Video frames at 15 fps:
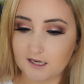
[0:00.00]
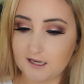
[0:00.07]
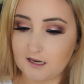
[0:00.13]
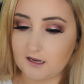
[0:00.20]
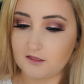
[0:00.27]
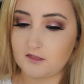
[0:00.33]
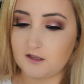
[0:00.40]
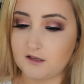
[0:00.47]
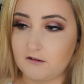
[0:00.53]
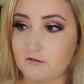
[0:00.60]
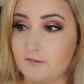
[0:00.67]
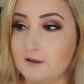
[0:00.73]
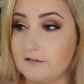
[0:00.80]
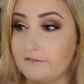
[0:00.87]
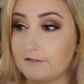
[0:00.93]
and I think it
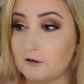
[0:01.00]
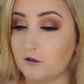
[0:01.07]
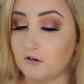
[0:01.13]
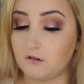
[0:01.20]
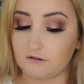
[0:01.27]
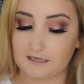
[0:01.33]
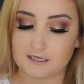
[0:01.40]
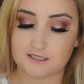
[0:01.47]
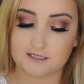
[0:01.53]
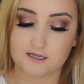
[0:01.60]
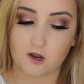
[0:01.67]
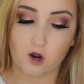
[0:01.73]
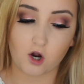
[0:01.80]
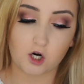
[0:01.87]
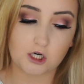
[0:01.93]
would be a little less
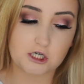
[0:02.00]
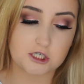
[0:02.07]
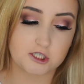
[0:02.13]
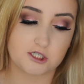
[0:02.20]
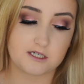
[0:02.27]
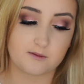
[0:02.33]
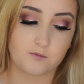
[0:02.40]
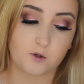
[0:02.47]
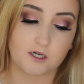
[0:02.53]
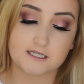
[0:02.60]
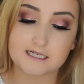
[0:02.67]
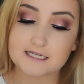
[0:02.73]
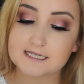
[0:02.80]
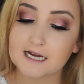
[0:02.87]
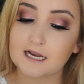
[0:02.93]
harsh and more
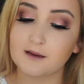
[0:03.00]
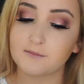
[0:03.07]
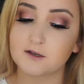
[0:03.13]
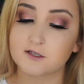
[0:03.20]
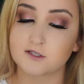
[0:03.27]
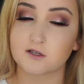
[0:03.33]
daytime,